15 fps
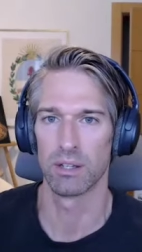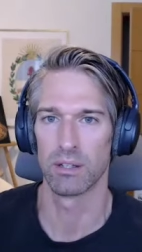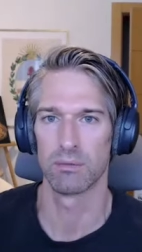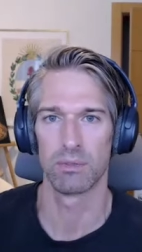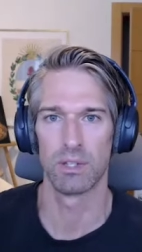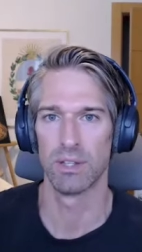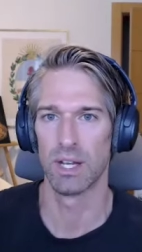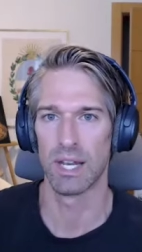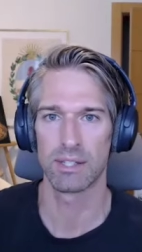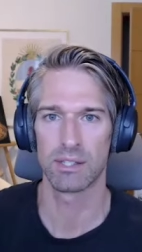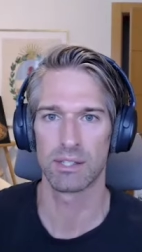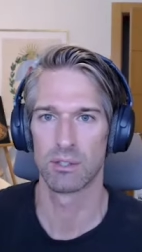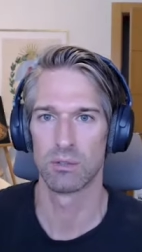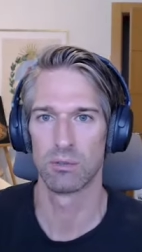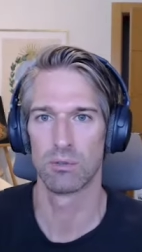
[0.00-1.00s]
Like in the
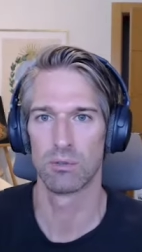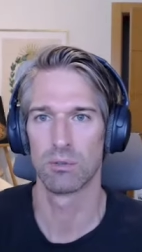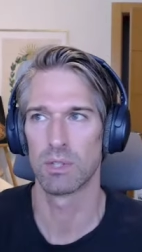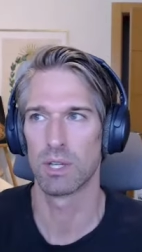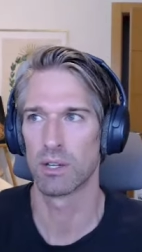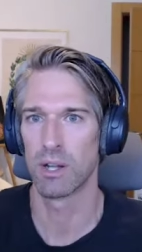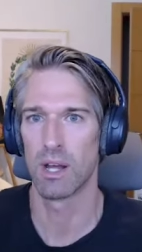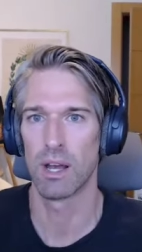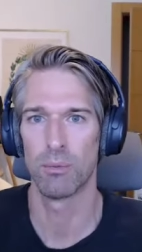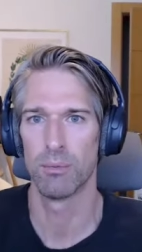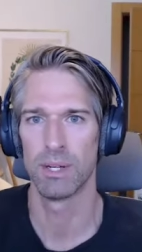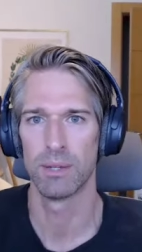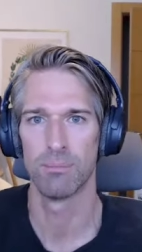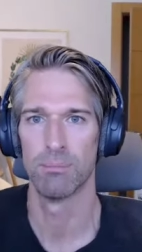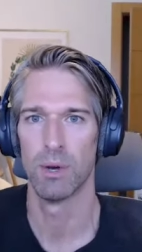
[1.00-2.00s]
last, I don't know how
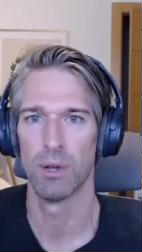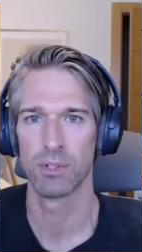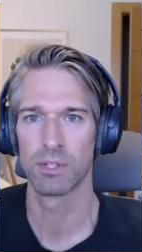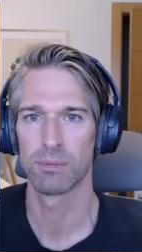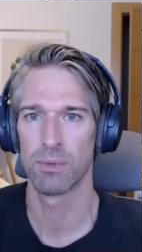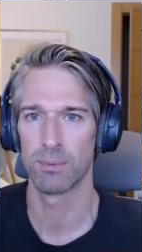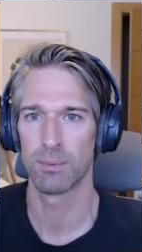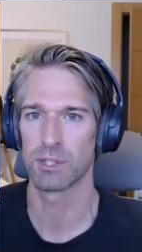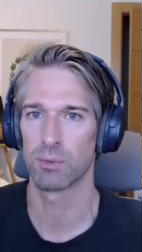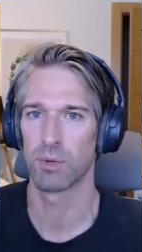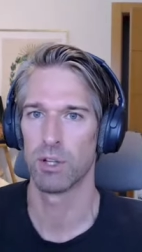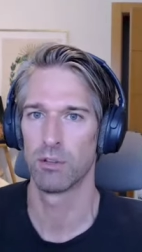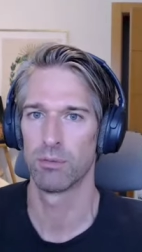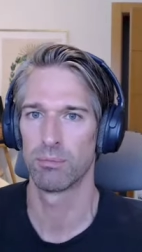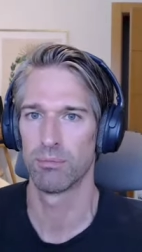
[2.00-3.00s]
many months, maybe
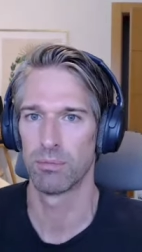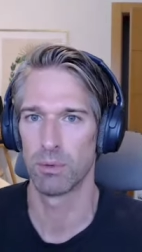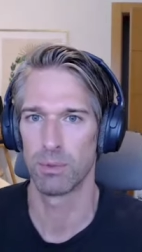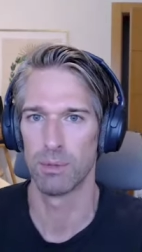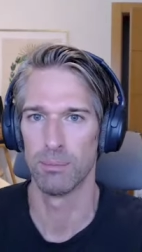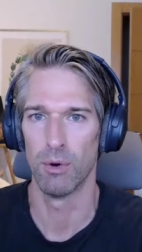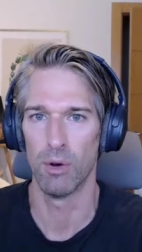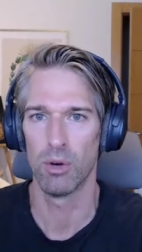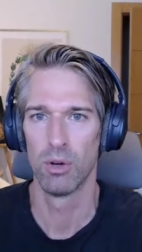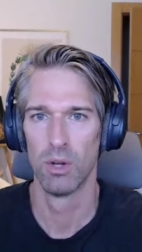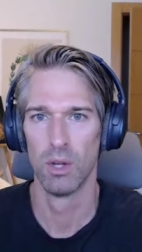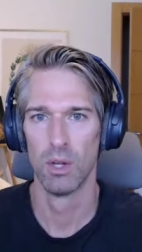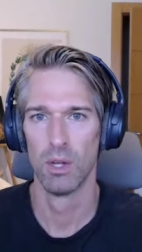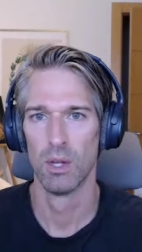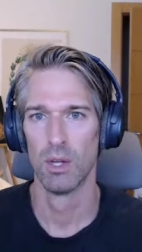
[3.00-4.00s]
twelve, probably more.